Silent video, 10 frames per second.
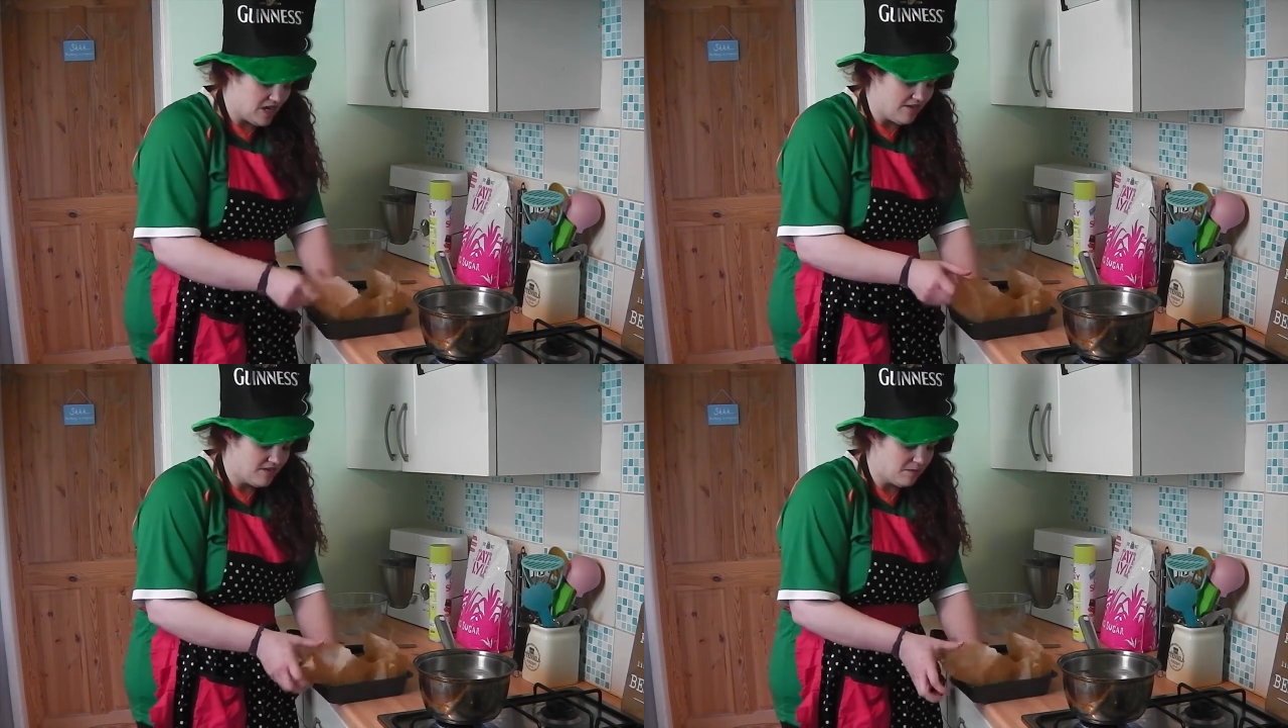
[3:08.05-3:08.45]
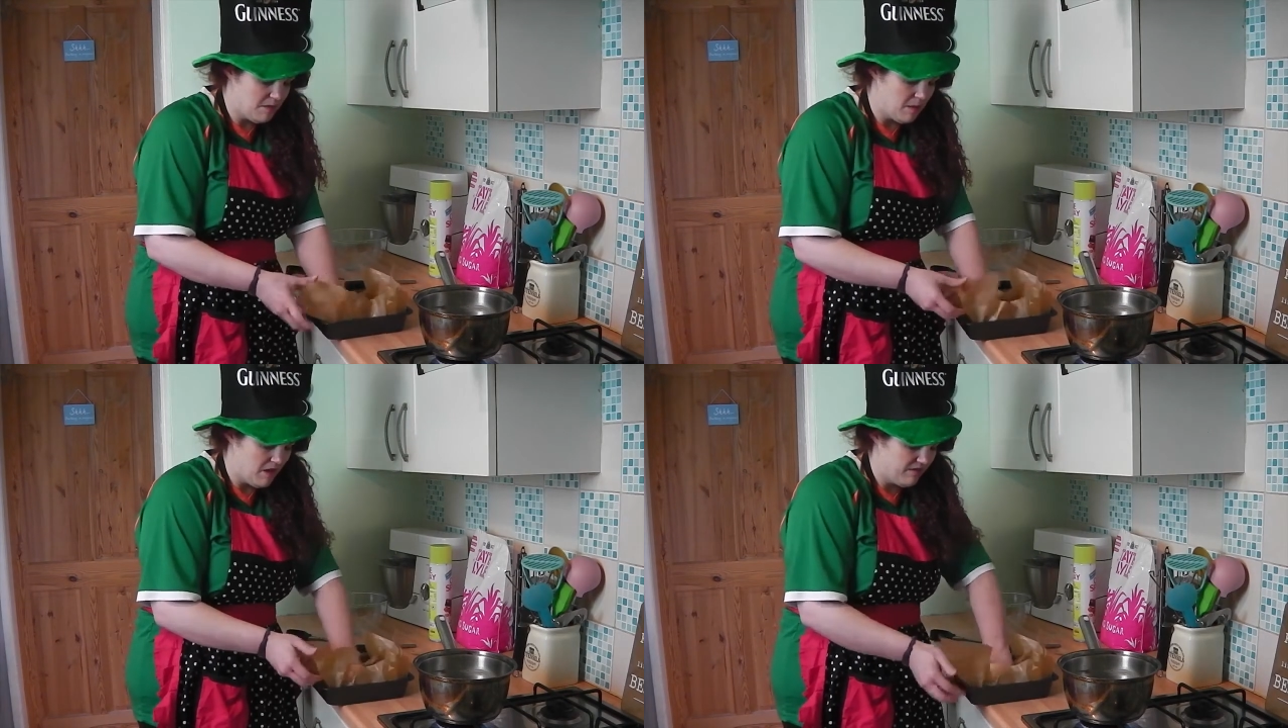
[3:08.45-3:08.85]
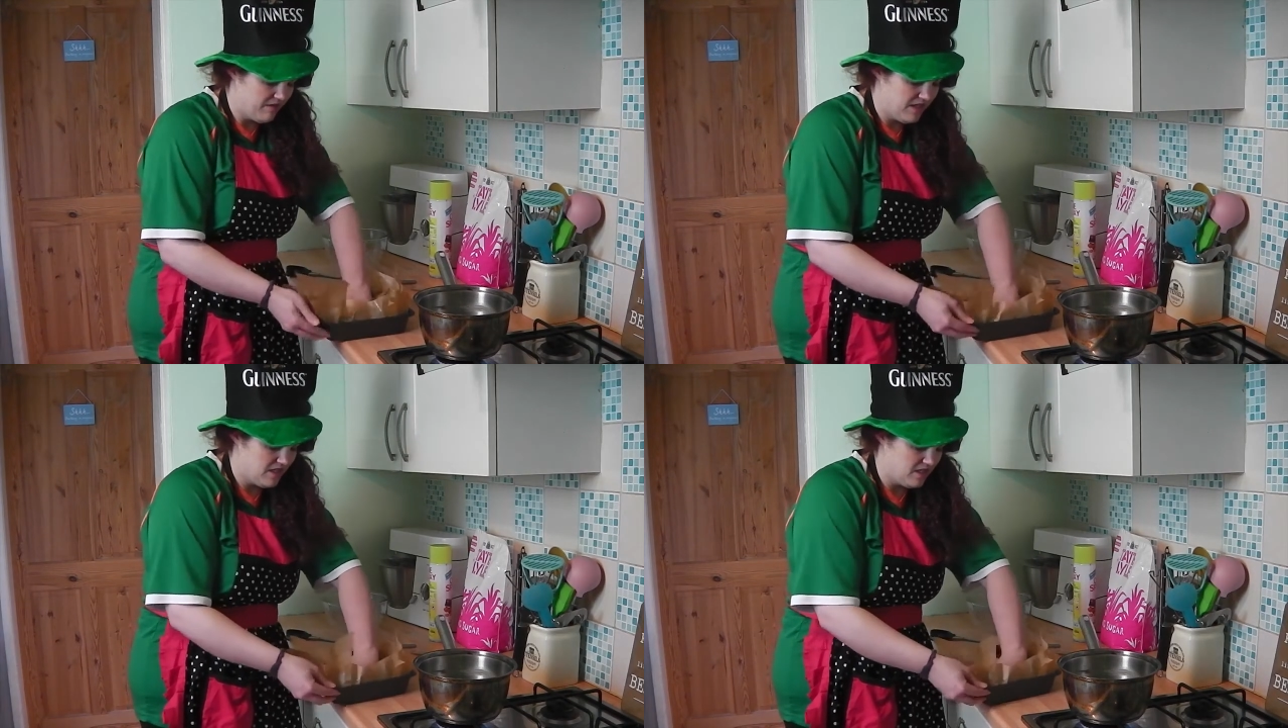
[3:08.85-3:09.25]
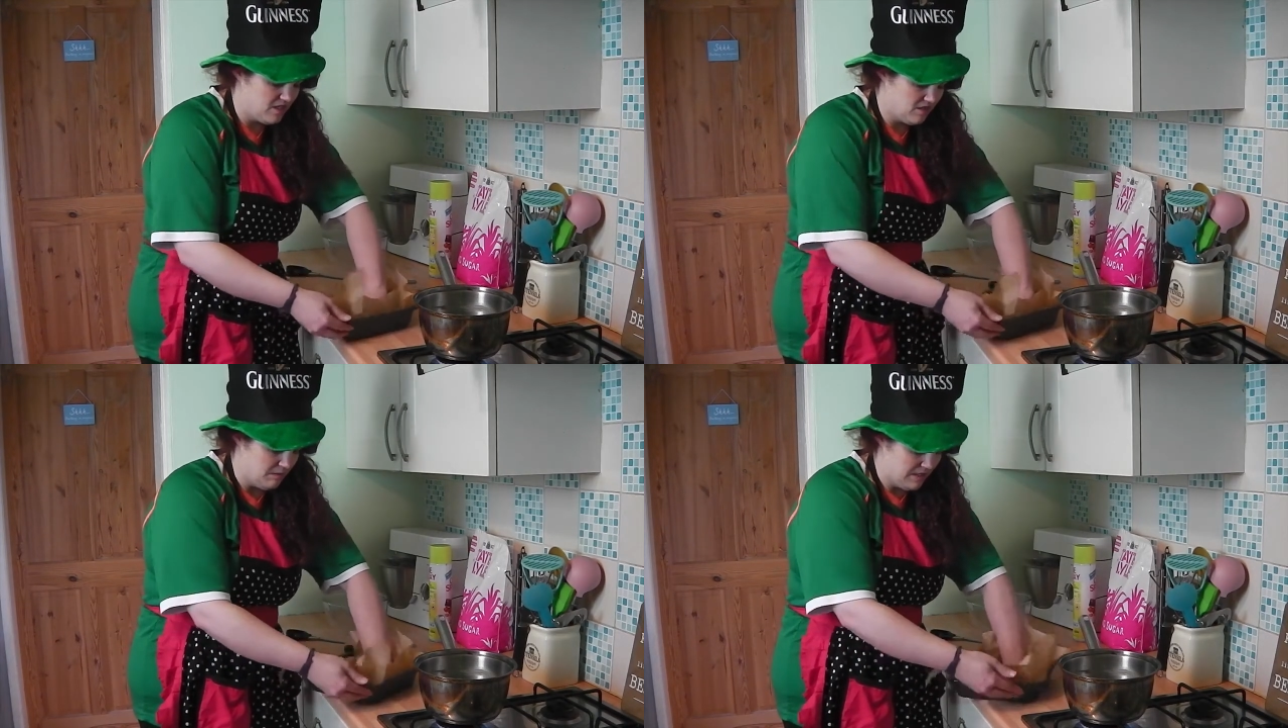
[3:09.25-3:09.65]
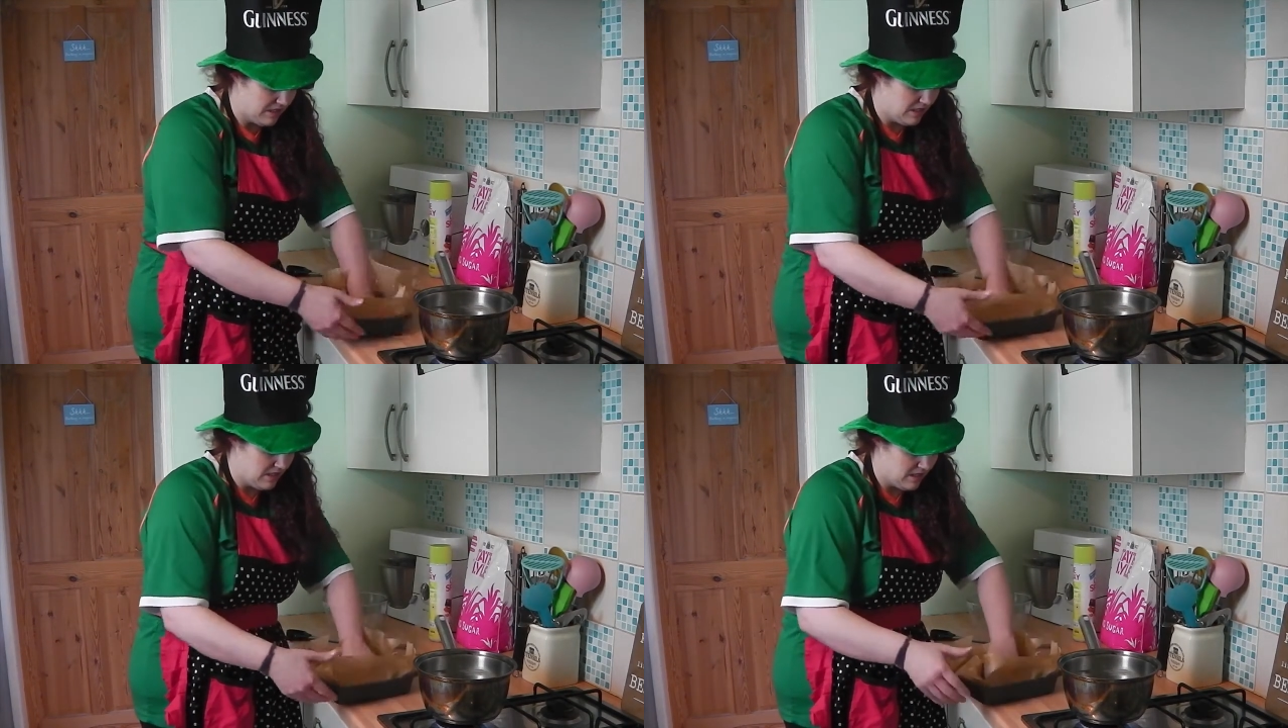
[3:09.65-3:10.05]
have to do perfect, it doesn't matter.